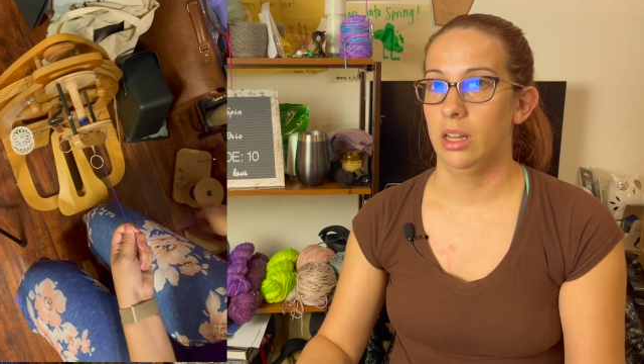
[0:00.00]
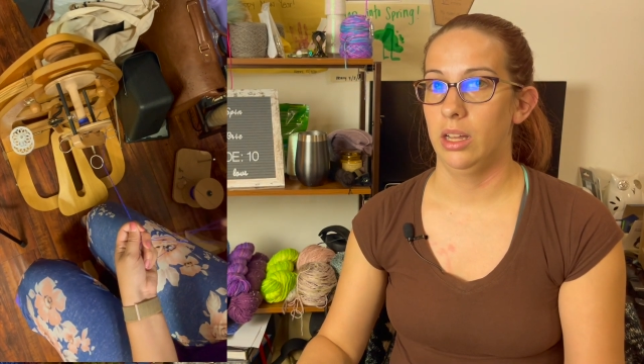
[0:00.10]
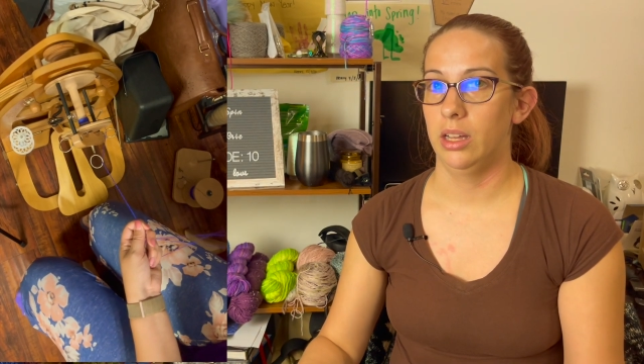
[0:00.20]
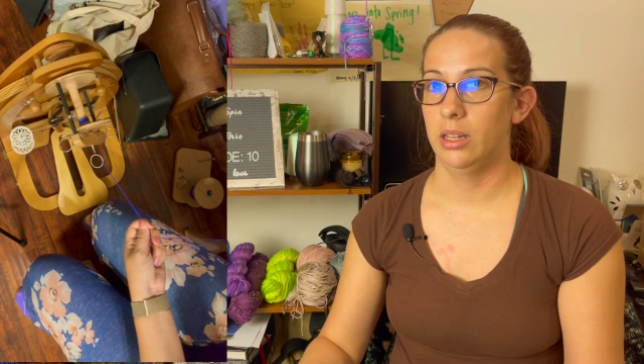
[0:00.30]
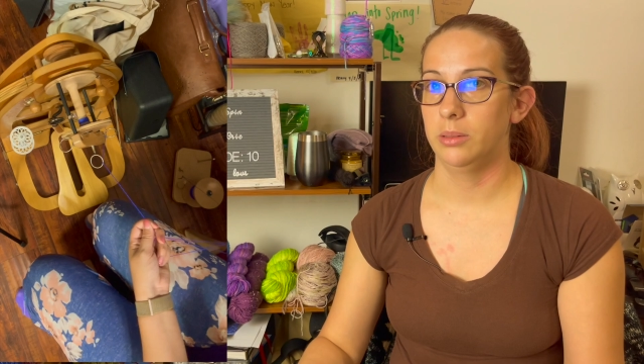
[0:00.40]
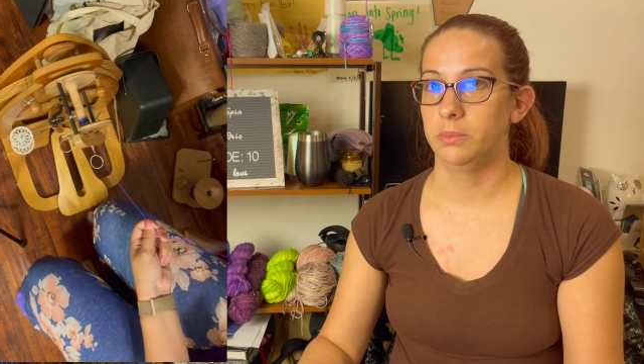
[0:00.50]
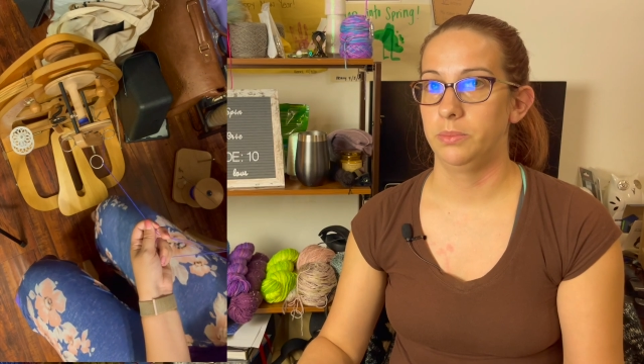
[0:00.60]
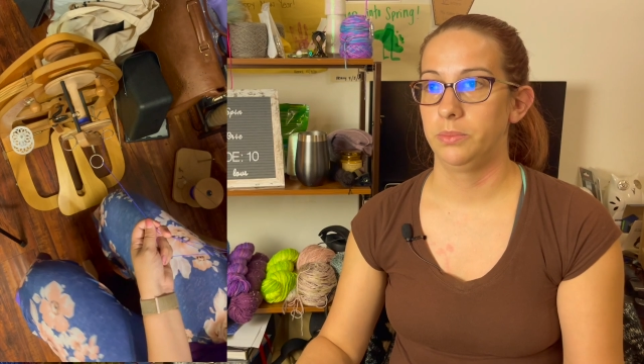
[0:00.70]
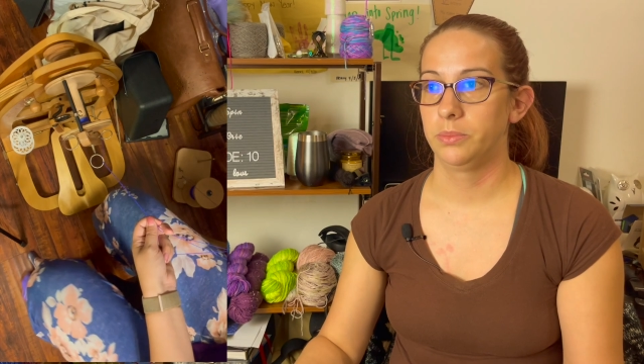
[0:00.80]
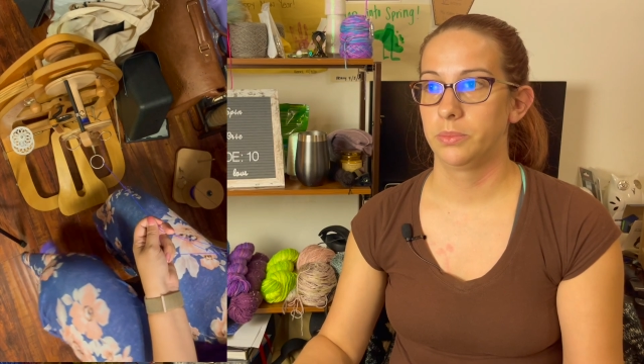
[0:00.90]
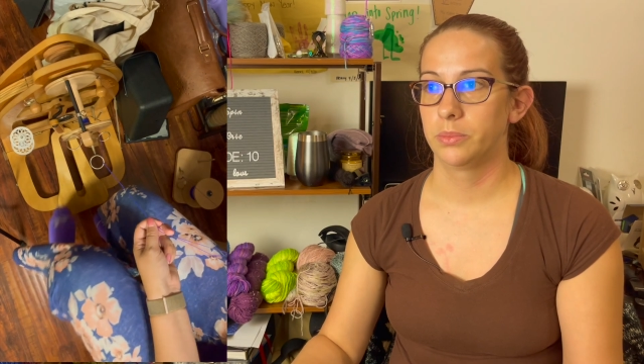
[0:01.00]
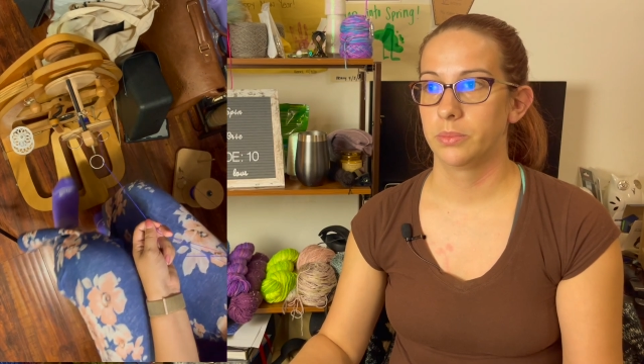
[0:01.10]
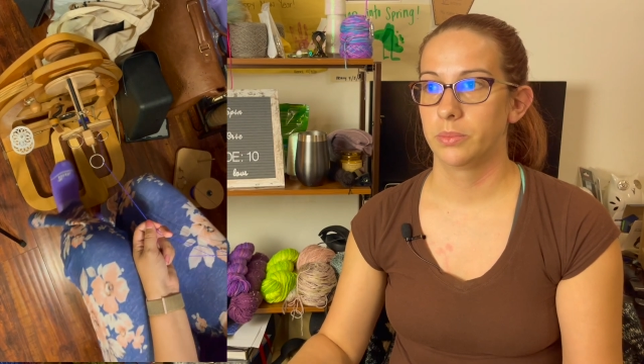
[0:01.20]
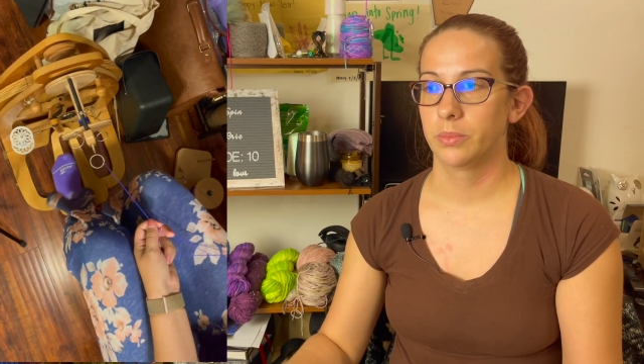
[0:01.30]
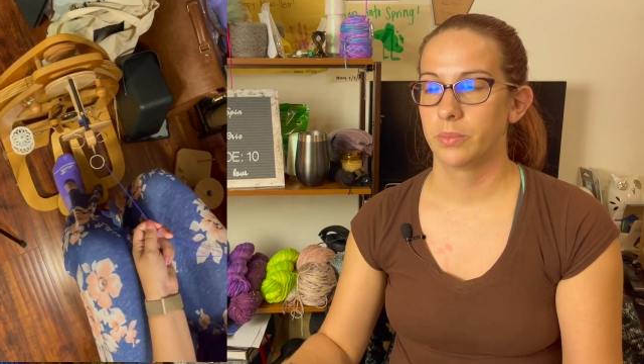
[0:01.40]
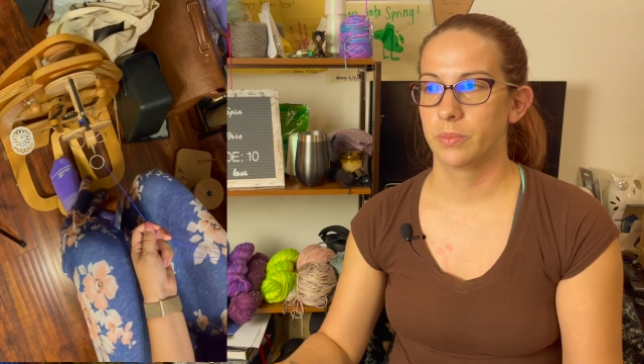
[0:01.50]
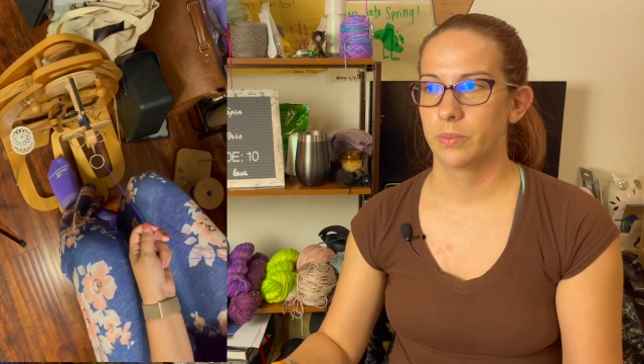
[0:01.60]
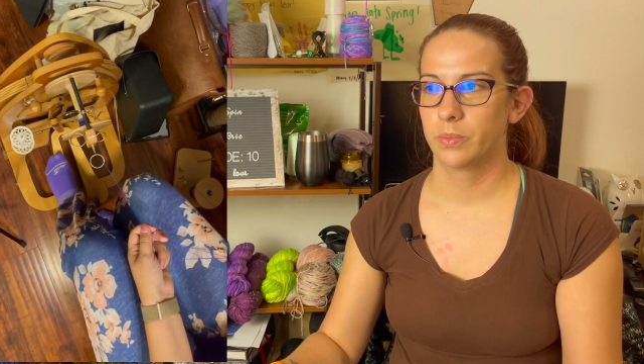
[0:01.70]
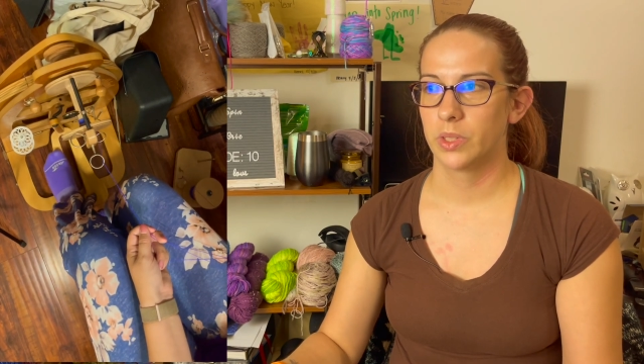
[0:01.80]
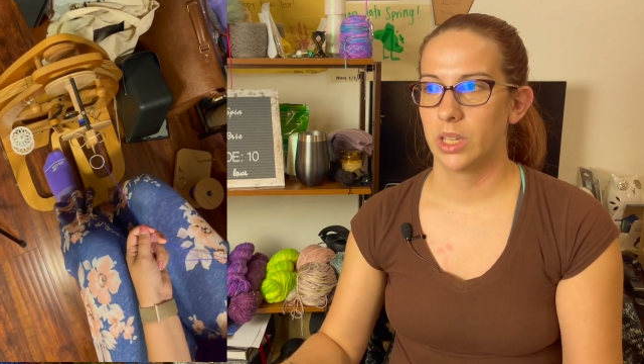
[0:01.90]
I'm
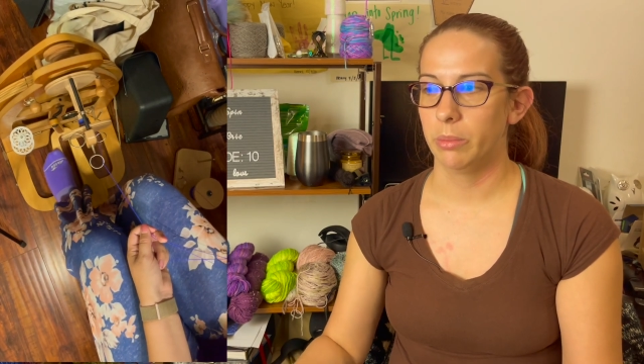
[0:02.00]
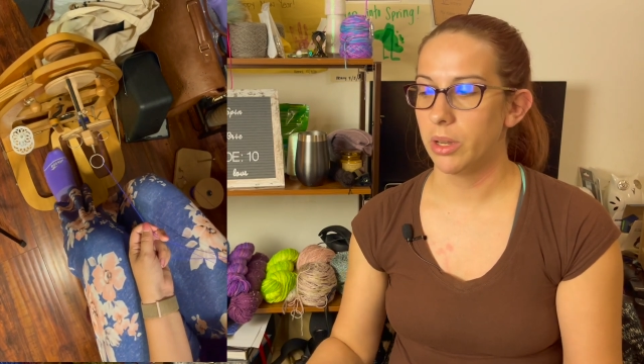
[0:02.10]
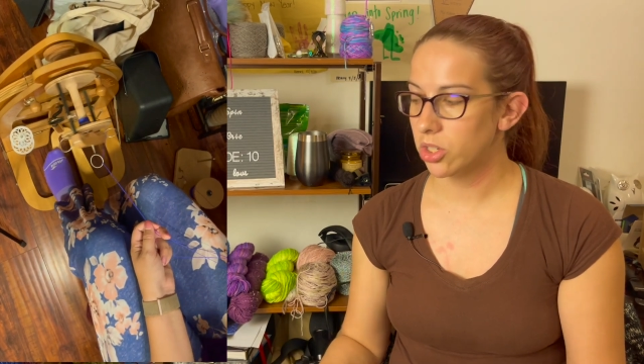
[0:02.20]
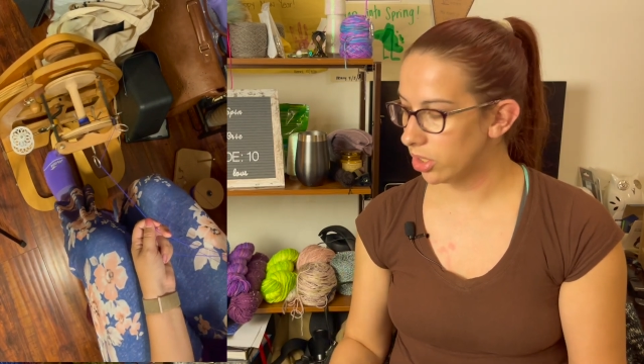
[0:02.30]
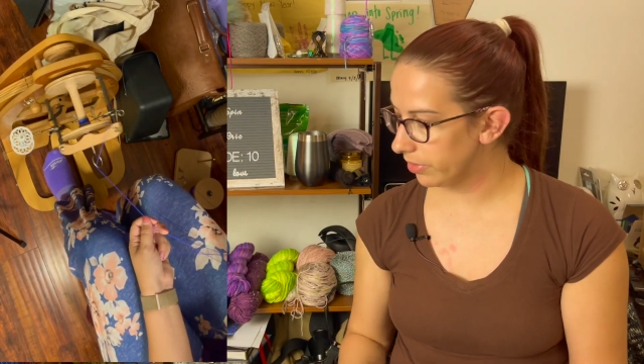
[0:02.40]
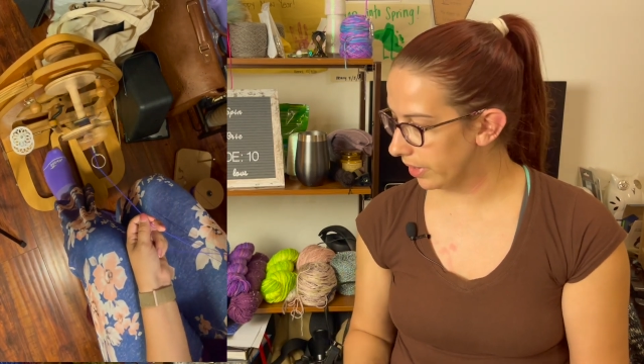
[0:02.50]
not sure if I